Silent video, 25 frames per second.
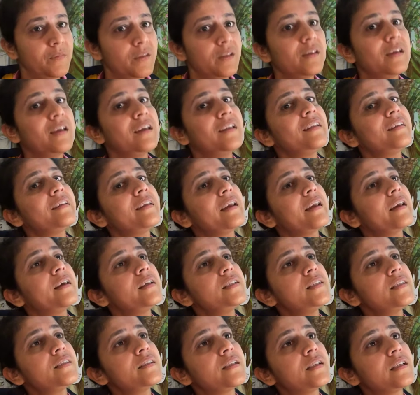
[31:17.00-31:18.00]
Anything
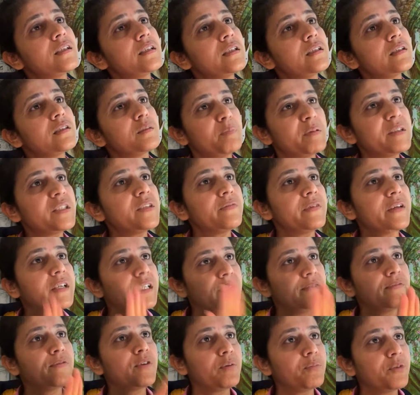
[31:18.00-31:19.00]
else? Specifically
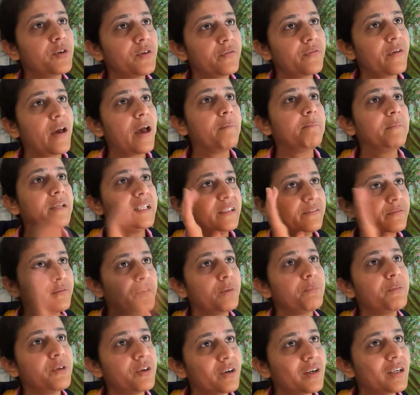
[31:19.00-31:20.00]
from your family,
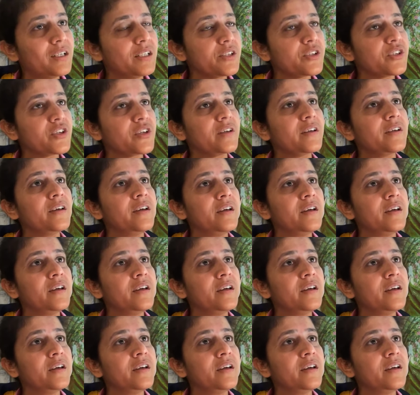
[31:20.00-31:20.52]
from your culture?